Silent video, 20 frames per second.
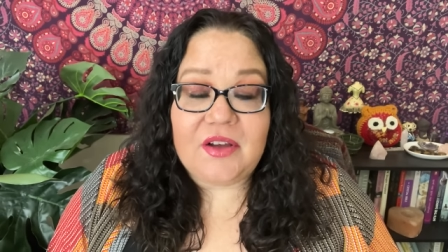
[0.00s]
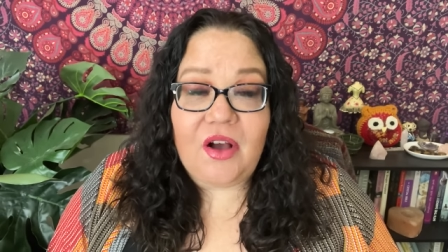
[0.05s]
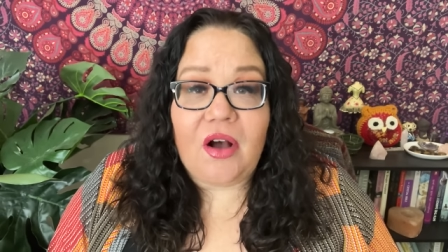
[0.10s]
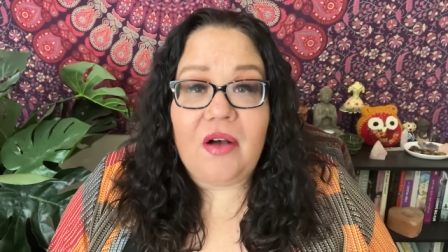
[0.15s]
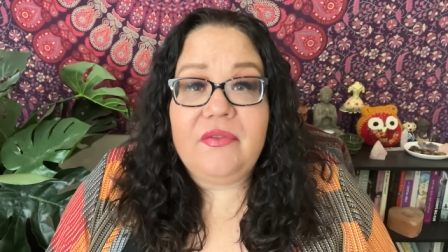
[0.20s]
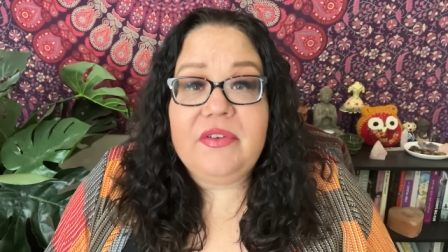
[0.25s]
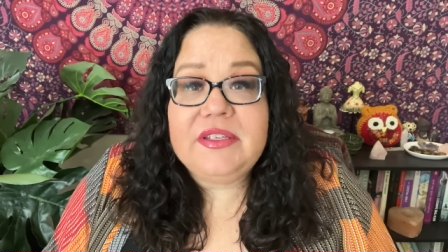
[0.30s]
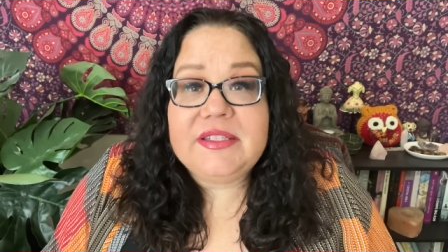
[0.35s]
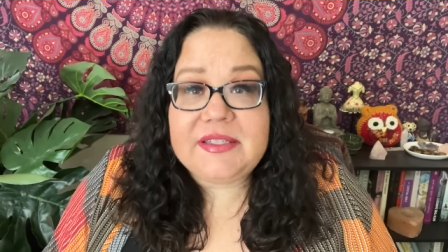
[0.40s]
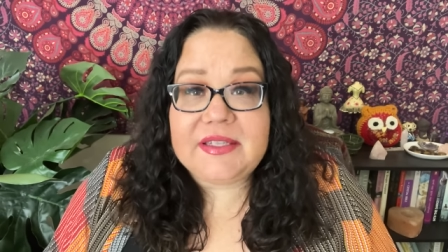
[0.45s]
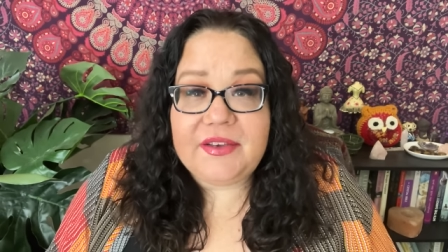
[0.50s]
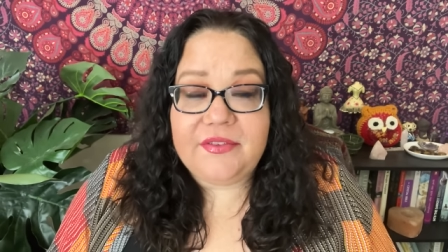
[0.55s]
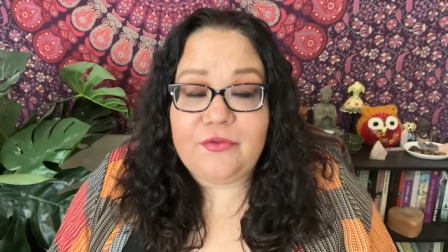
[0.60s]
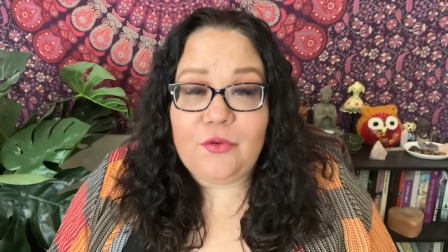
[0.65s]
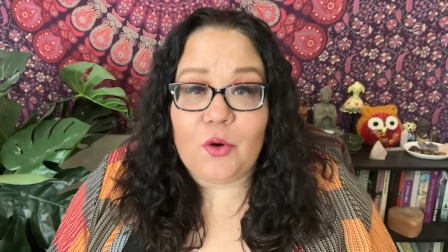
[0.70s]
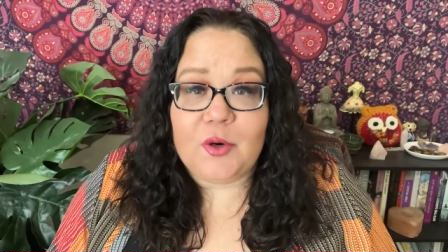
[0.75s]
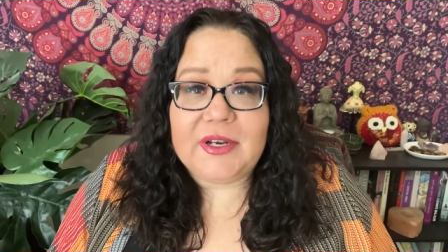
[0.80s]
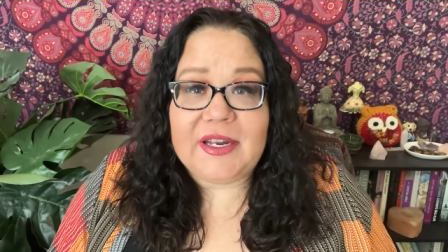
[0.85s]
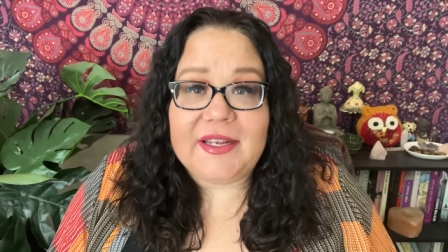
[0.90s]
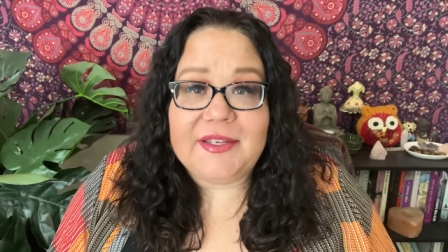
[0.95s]
obviously
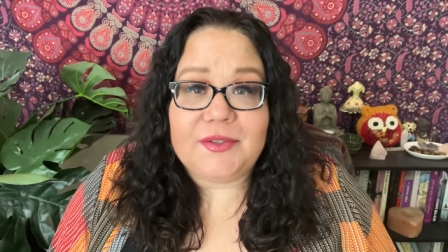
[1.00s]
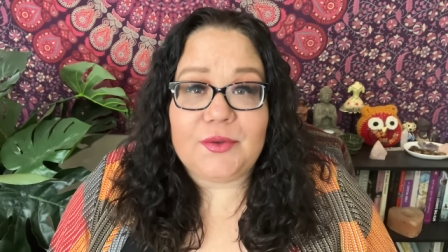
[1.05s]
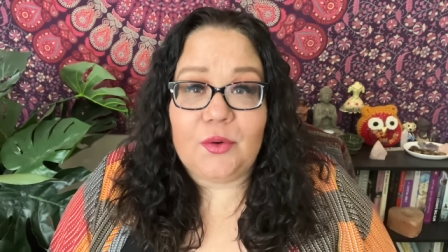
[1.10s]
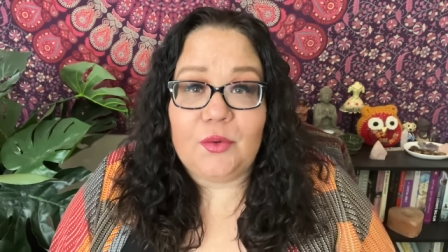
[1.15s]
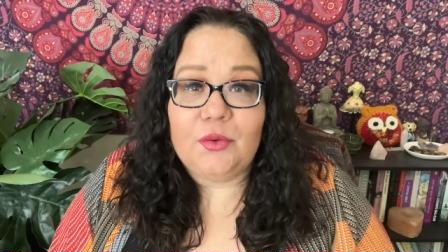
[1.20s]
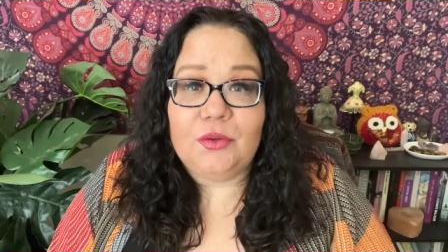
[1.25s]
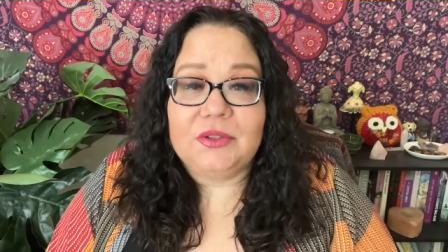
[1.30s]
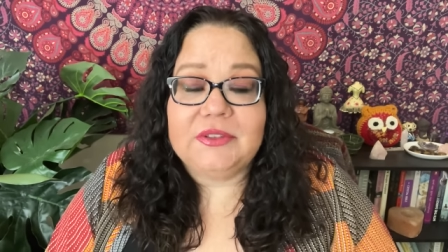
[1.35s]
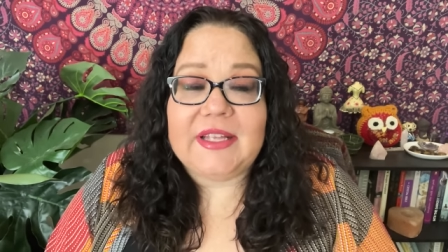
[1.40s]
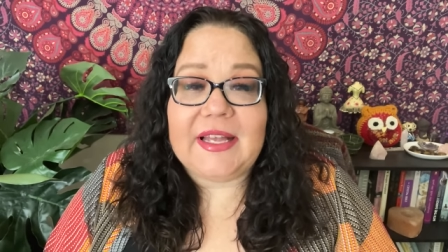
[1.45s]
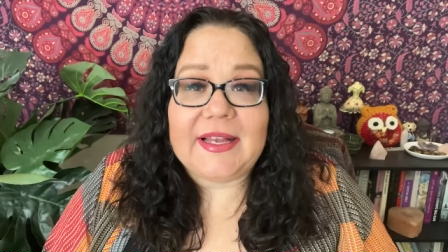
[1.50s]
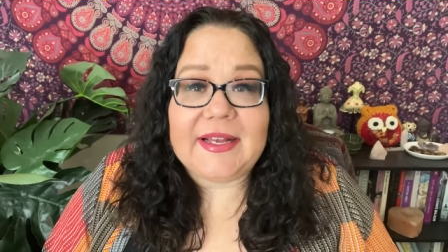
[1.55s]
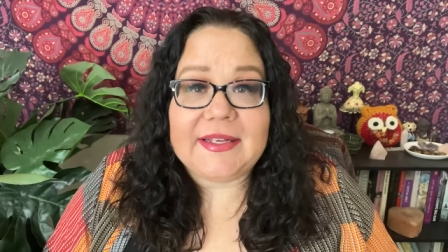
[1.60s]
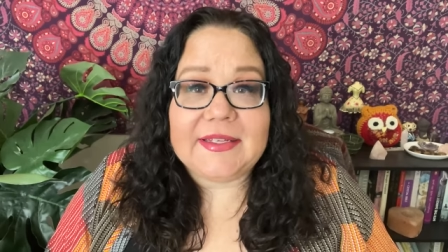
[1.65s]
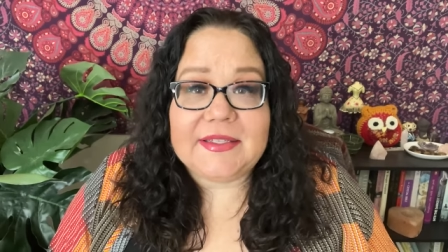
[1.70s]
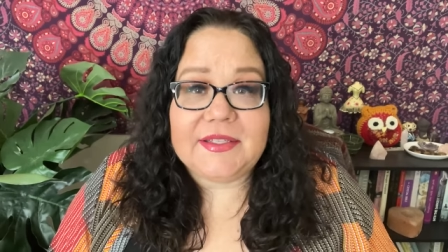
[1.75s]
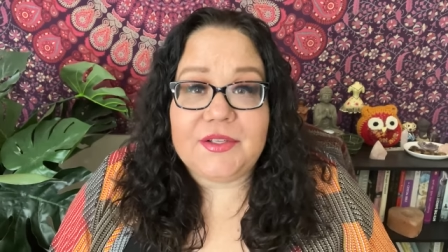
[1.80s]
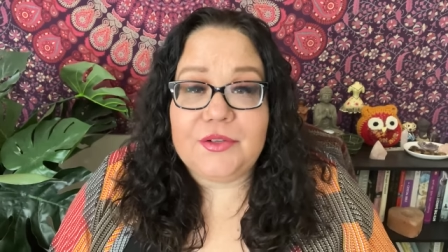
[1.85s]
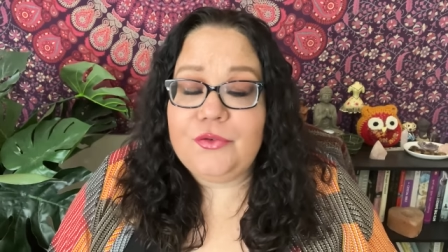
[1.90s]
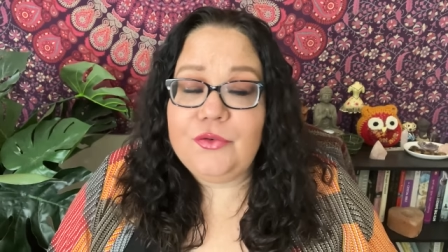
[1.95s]
4 days old,
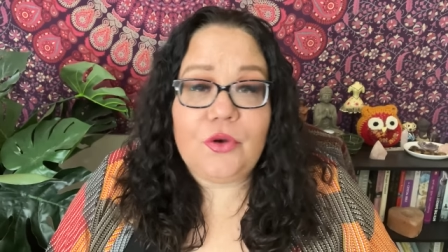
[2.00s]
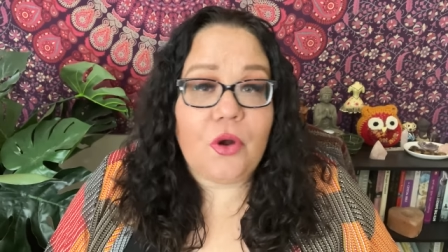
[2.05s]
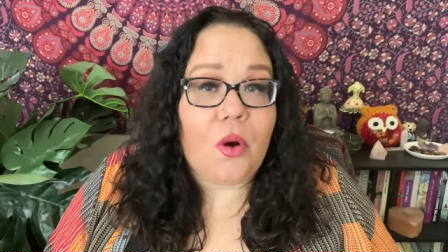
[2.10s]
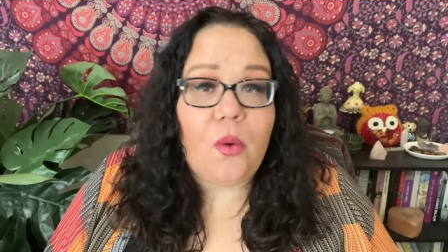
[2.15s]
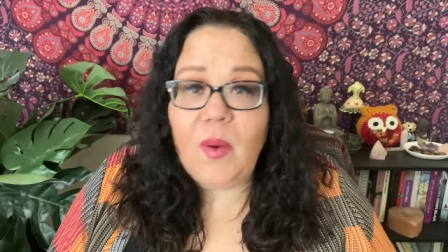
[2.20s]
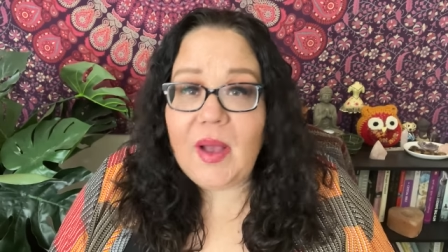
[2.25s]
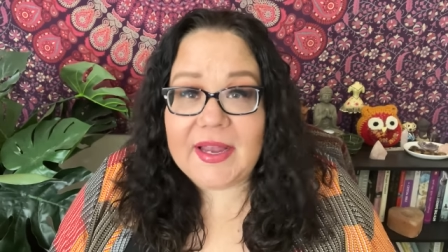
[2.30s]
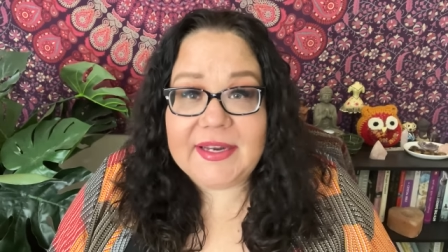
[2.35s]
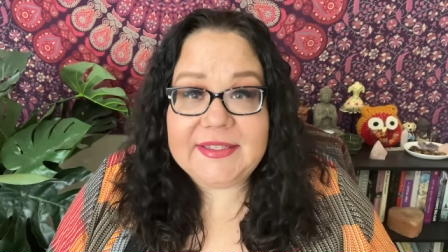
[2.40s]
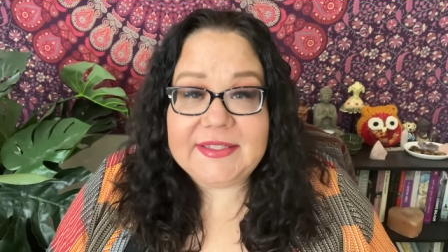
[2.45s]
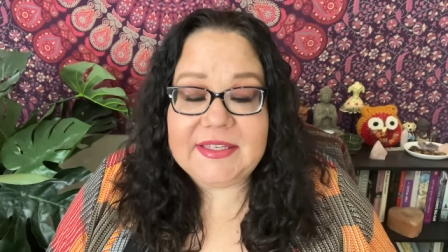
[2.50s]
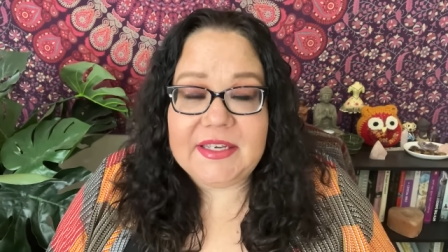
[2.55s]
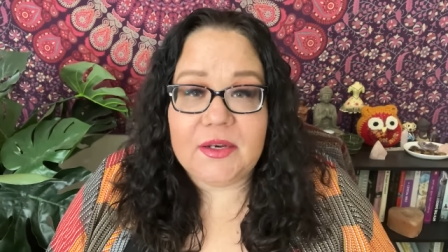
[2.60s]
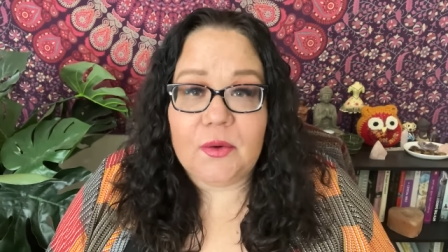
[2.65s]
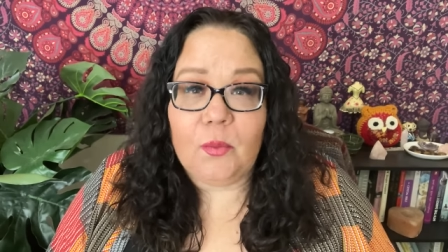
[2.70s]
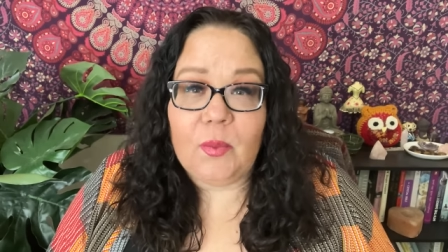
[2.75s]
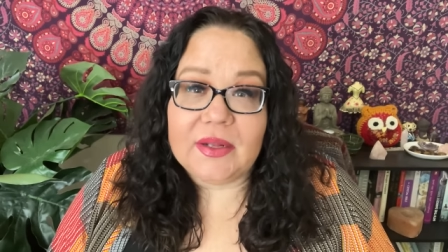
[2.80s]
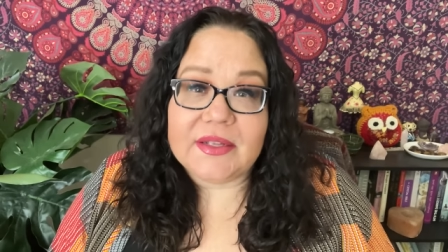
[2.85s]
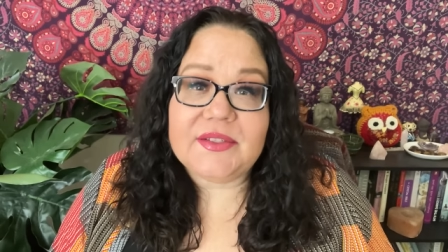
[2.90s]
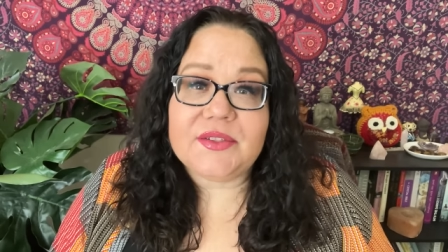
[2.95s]
has no idea
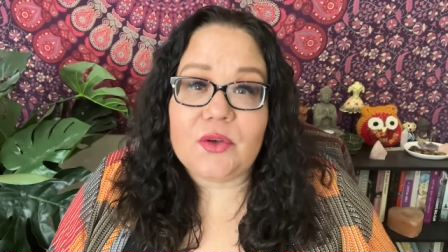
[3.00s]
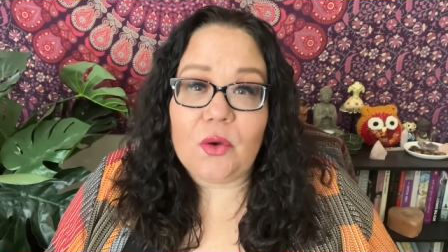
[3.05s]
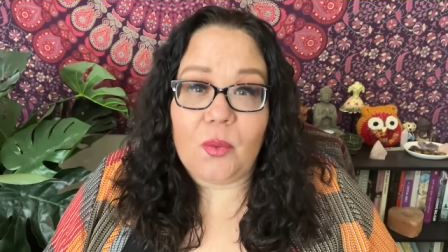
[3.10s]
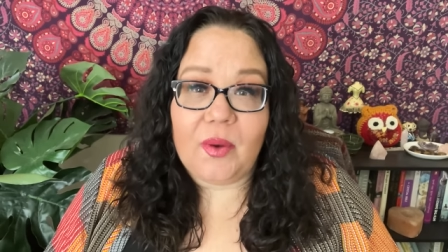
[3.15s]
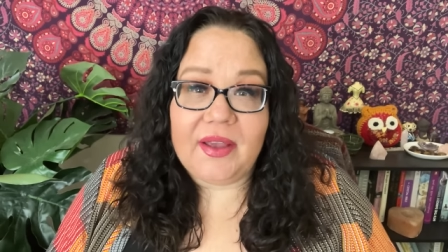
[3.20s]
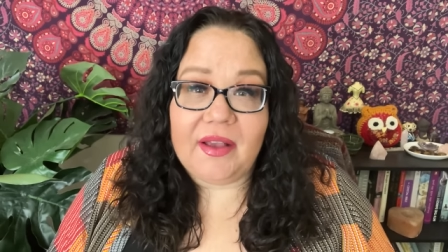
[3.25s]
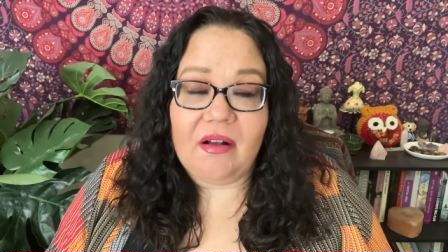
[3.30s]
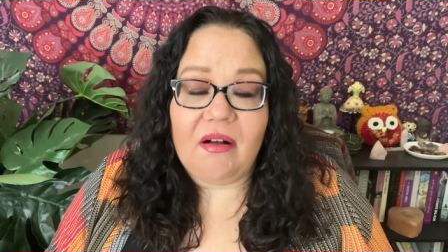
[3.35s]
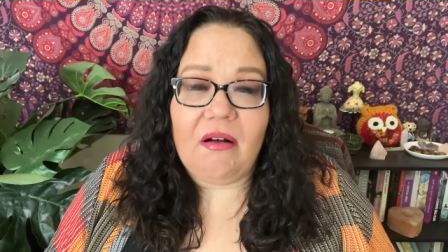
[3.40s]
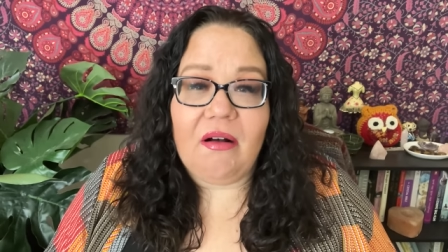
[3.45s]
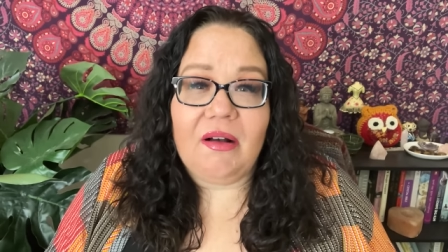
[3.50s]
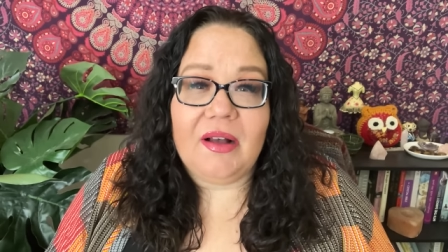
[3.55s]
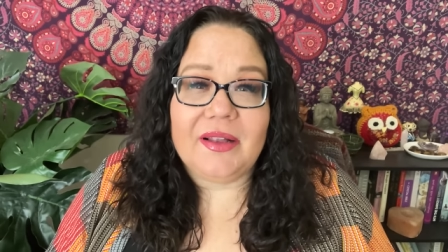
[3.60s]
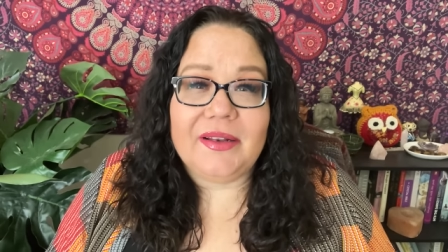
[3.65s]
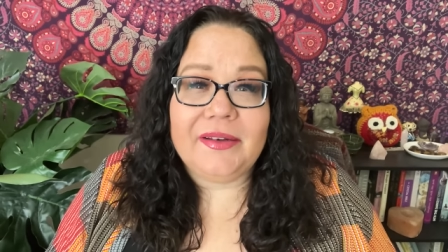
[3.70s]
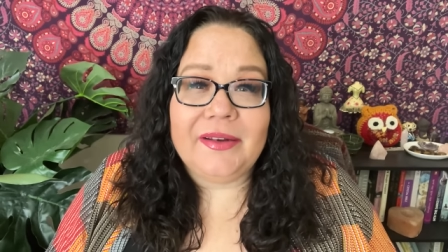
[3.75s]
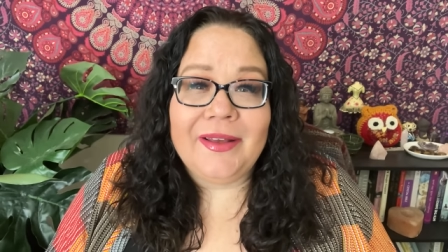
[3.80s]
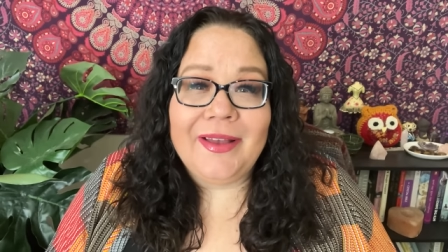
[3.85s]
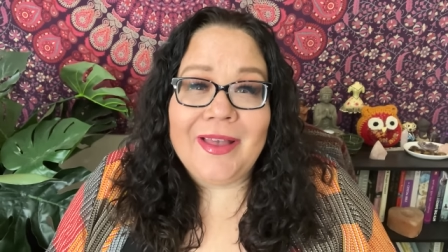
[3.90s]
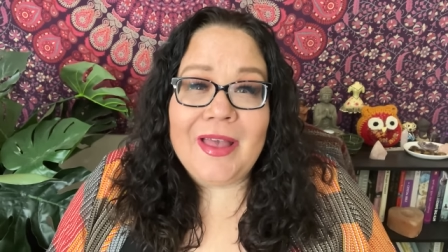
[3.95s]
what's going on,